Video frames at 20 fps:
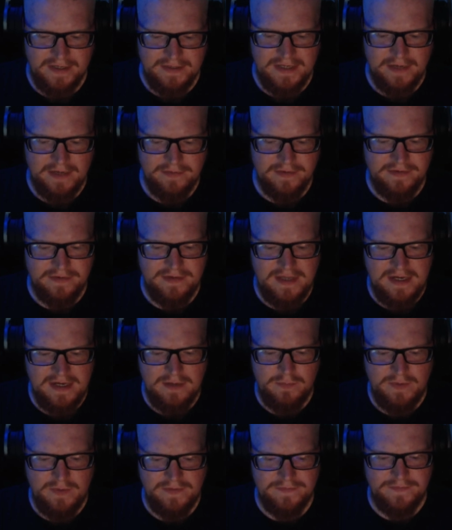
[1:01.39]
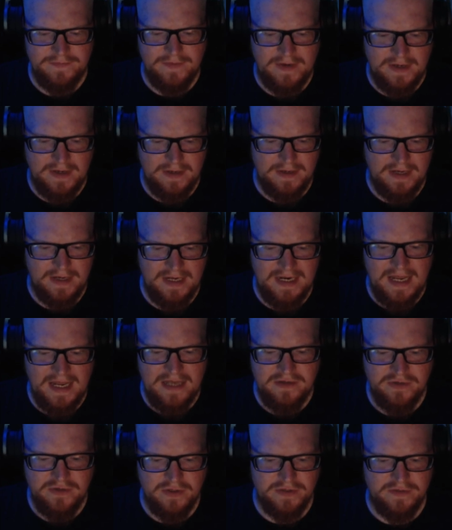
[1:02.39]
Now, the thing with uh,
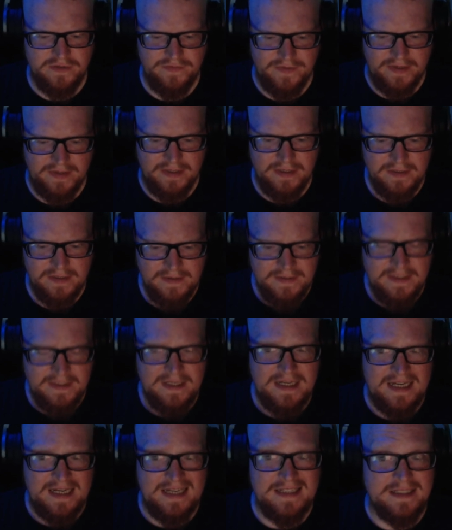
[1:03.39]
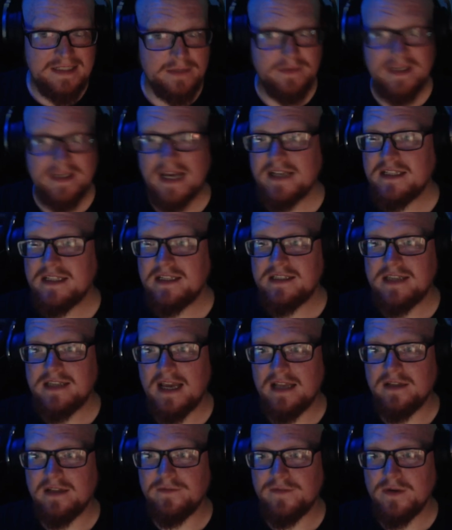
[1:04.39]
Electrosphere is it was actually set
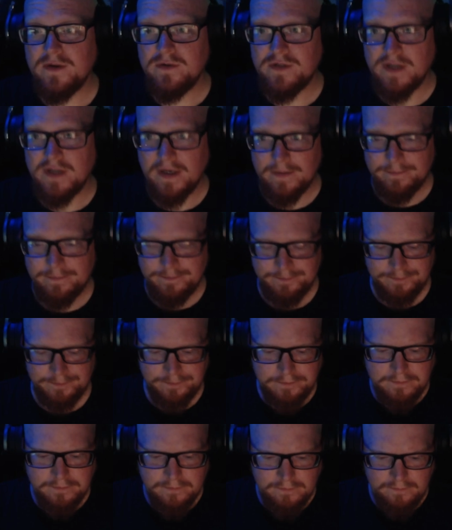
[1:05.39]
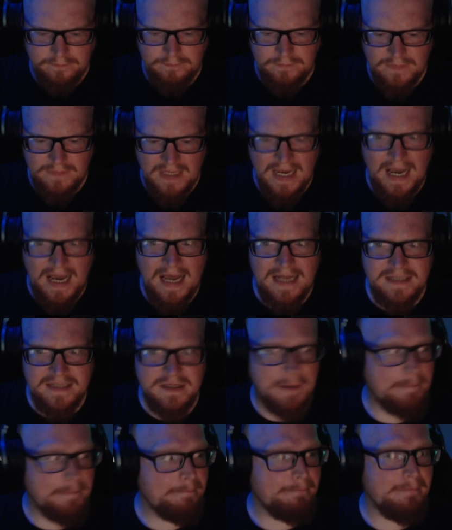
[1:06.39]
in the future. And
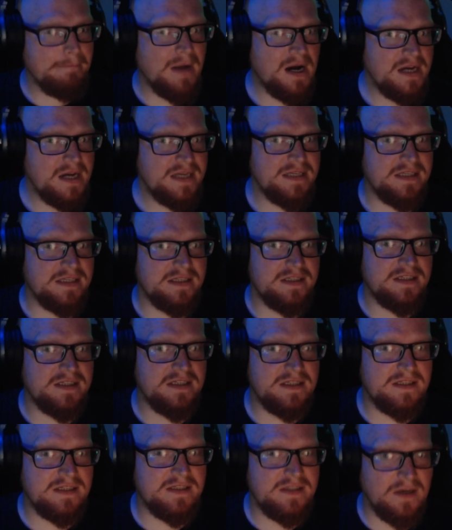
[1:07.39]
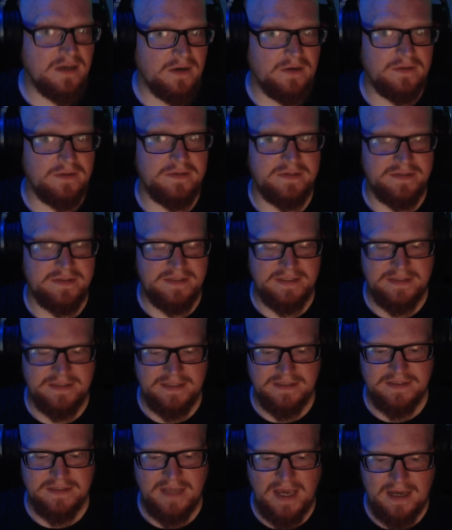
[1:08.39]
my God, did
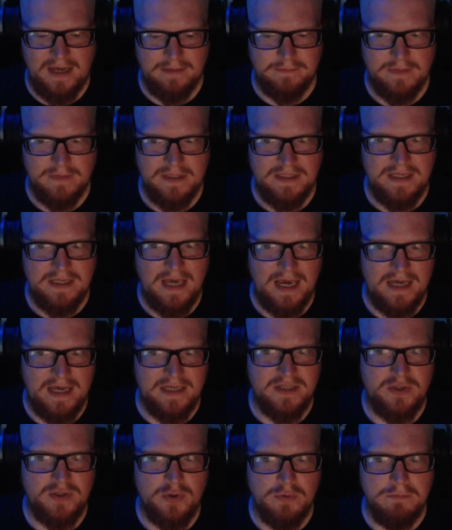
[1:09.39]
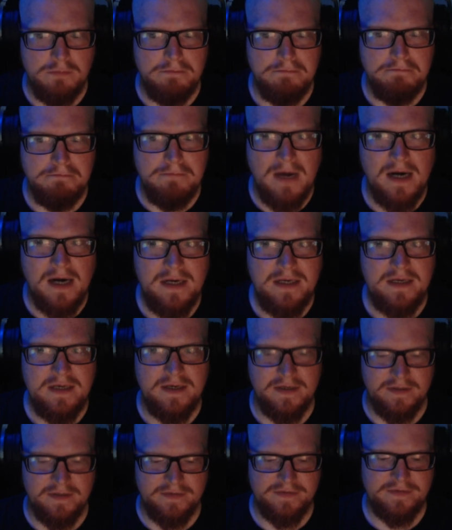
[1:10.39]
this game get a
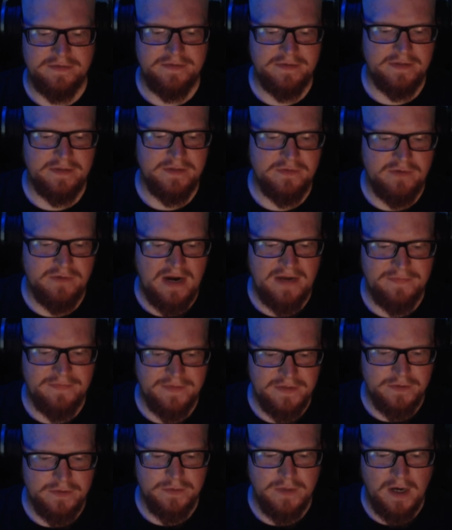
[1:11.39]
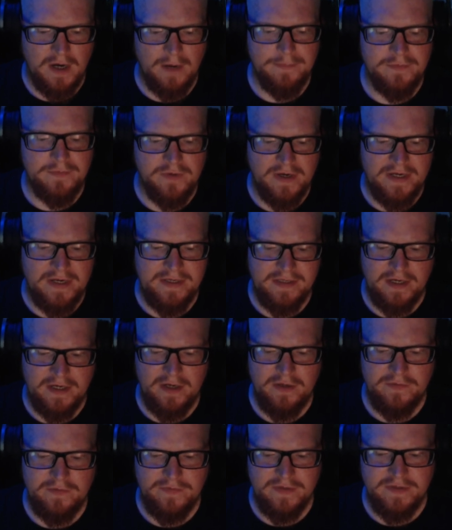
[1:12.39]
humongous graphical upgrade
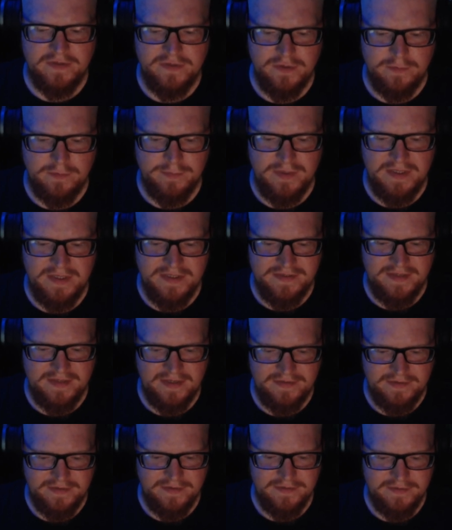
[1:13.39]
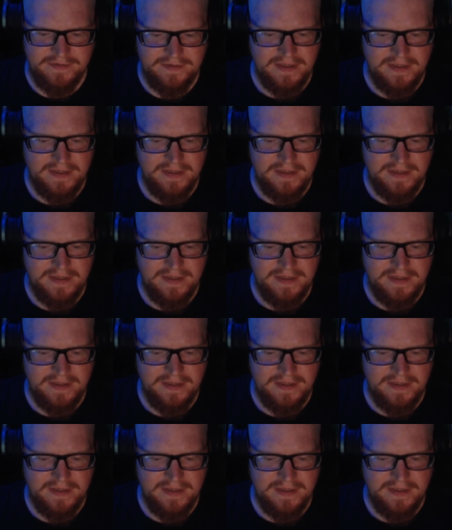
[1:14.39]
over the two predecessors?